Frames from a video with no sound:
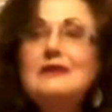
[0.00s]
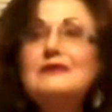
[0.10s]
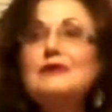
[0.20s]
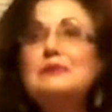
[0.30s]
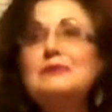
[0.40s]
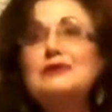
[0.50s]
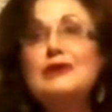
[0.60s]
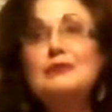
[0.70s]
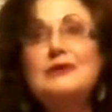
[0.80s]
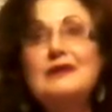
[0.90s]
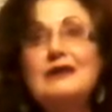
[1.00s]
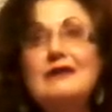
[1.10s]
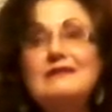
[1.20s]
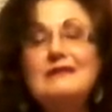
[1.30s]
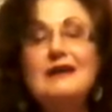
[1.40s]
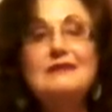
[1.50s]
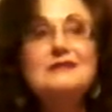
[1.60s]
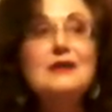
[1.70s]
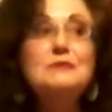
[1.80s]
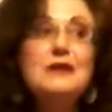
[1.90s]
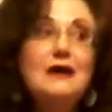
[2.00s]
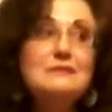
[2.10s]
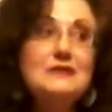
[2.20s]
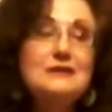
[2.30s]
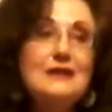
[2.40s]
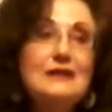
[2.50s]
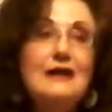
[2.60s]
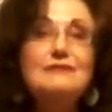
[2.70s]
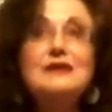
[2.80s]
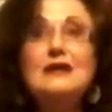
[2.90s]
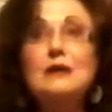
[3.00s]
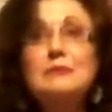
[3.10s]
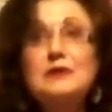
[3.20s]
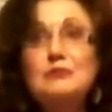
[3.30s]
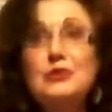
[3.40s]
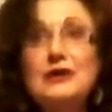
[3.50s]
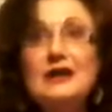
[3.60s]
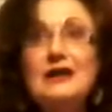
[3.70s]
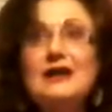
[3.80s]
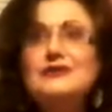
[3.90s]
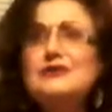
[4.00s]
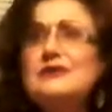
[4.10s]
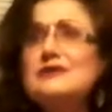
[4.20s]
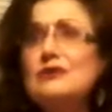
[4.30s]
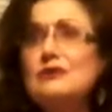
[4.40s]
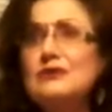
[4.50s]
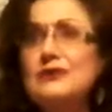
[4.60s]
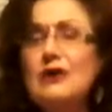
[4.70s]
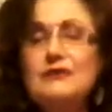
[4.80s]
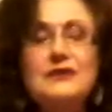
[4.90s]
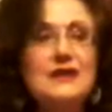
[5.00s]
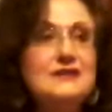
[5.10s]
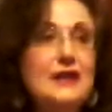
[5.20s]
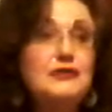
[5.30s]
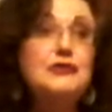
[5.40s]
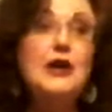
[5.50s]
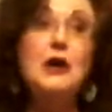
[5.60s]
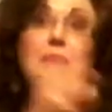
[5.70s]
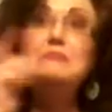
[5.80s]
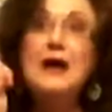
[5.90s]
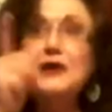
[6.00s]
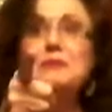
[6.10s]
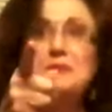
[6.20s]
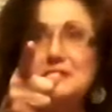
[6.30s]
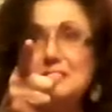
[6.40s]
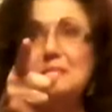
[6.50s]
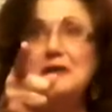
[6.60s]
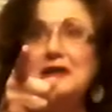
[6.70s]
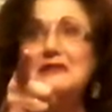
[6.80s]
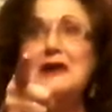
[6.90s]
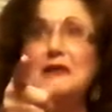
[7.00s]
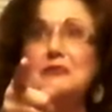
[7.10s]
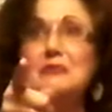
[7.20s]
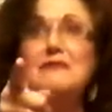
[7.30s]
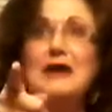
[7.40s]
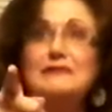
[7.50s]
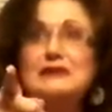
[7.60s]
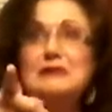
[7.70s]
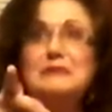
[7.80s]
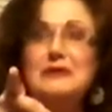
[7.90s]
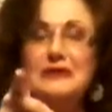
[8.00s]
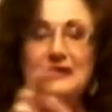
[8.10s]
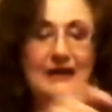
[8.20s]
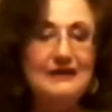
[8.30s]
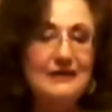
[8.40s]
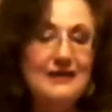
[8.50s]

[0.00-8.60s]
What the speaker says: There would be no one there. And sometimes they'd have to get up in the morning, and I'd do this over and over, and they'd say, "There better be somebody in that room if I have to come in there again."